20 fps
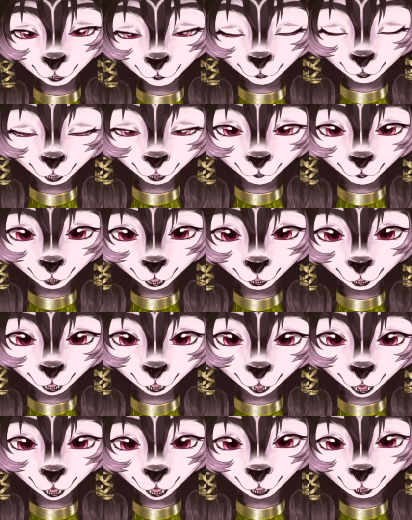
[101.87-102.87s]
from the
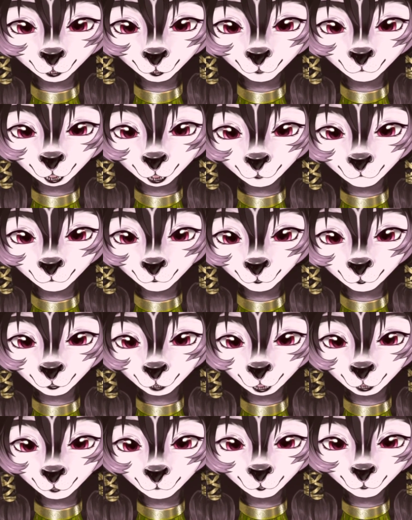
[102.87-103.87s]
Chinese people
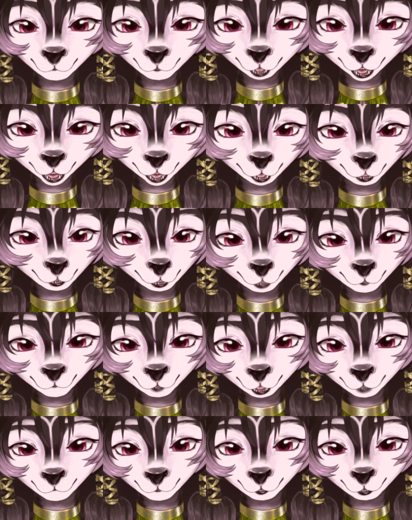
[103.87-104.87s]
from Asian
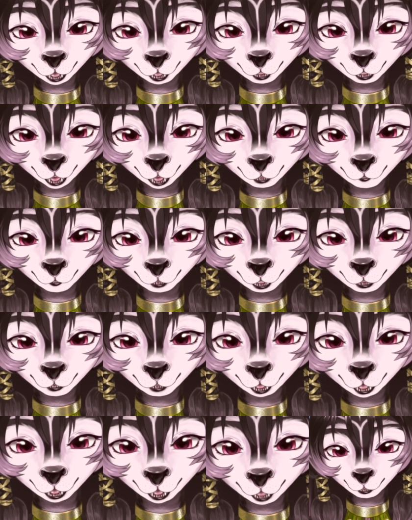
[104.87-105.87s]
people in general.
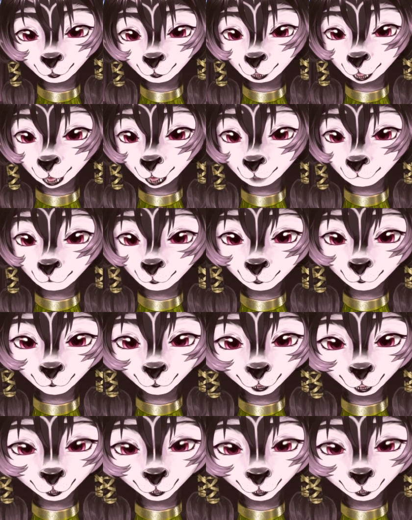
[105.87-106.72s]
I'm not going